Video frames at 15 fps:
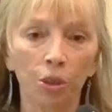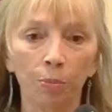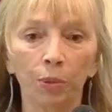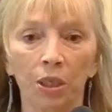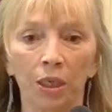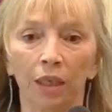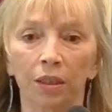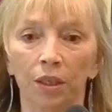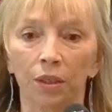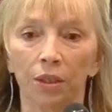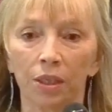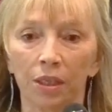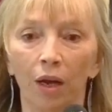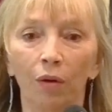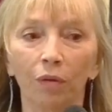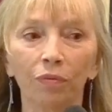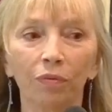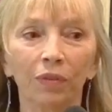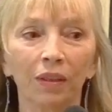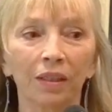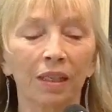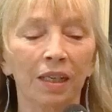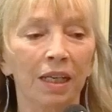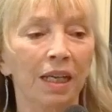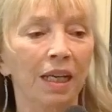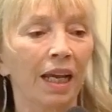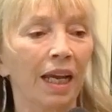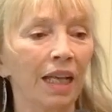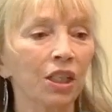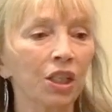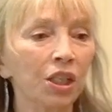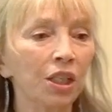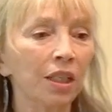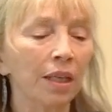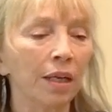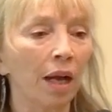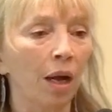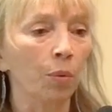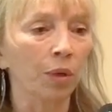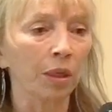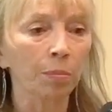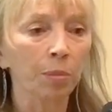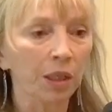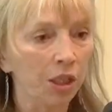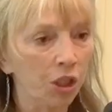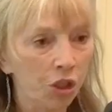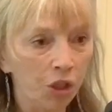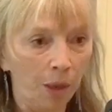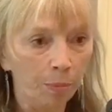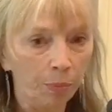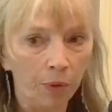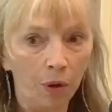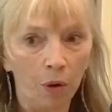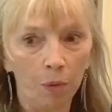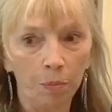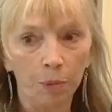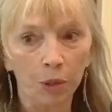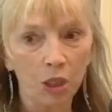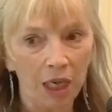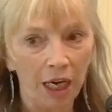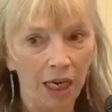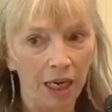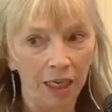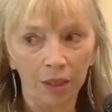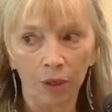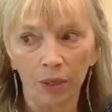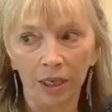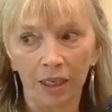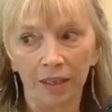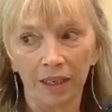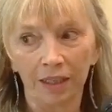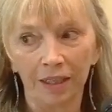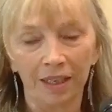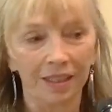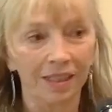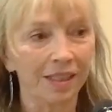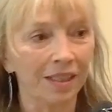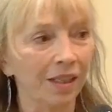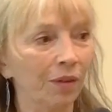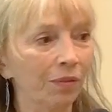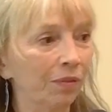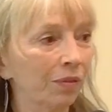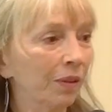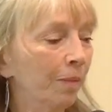protected herself. And she did not want to play jump rope or tag or any of that kind of stuff.